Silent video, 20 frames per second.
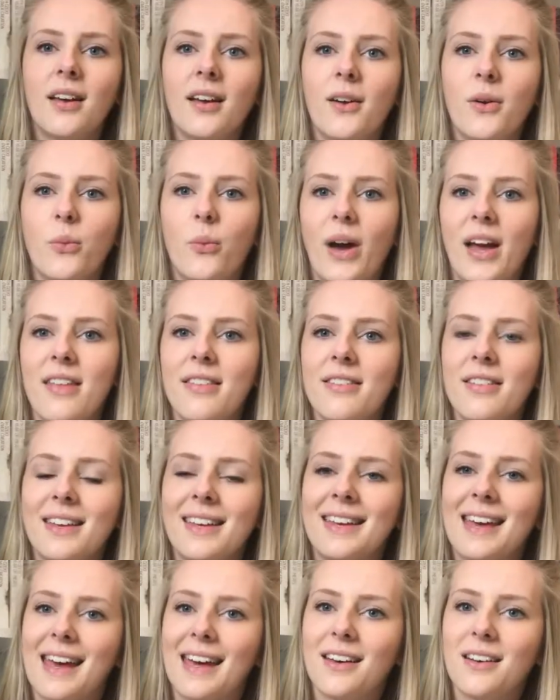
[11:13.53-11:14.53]
With
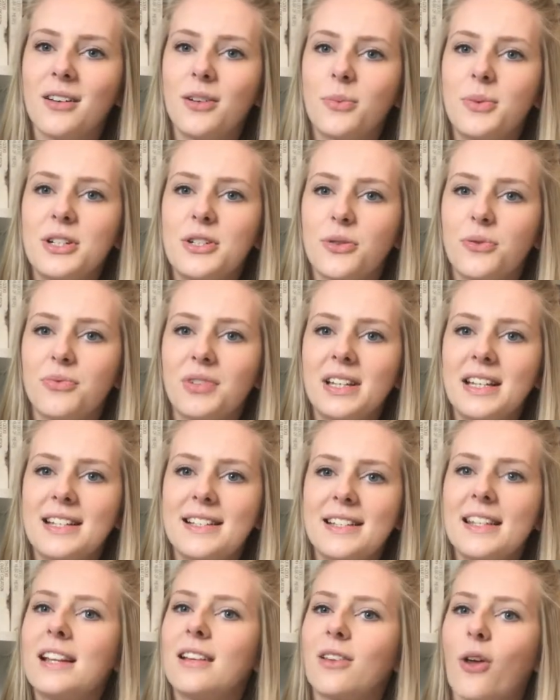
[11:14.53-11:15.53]
Gale, we don't really
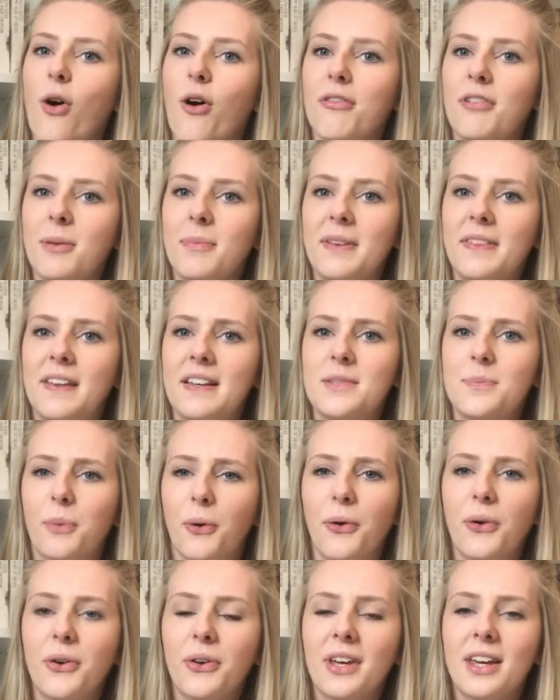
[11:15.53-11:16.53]
see a lot of him in this book.